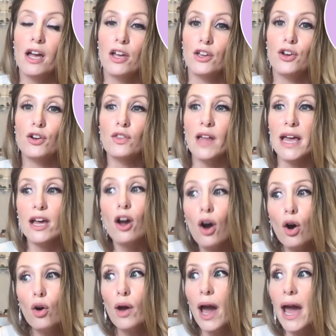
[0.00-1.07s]
you're like,
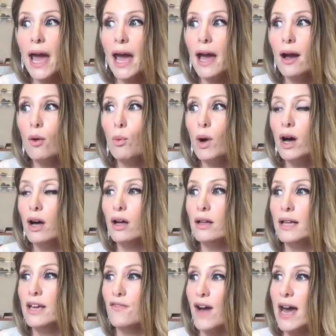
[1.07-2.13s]
okay, well,
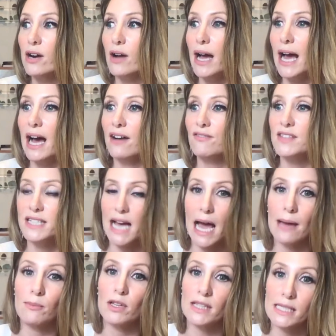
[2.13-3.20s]
if I don't have the
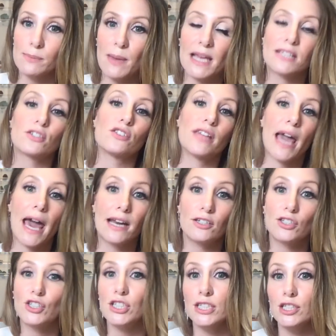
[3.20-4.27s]
time or the space or the
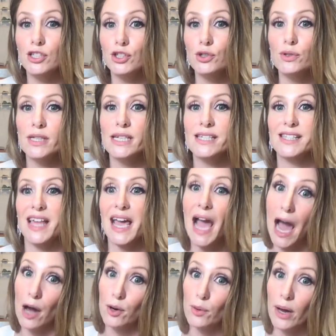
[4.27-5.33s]
energy to do this, like,
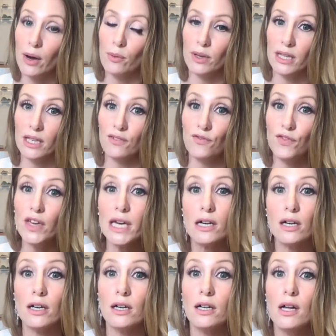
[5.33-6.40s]
how do I really
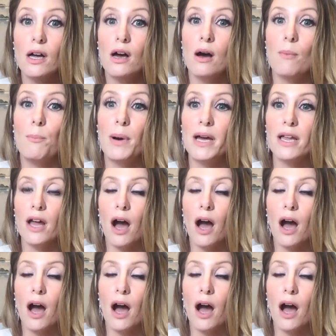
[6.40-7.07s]
feel? But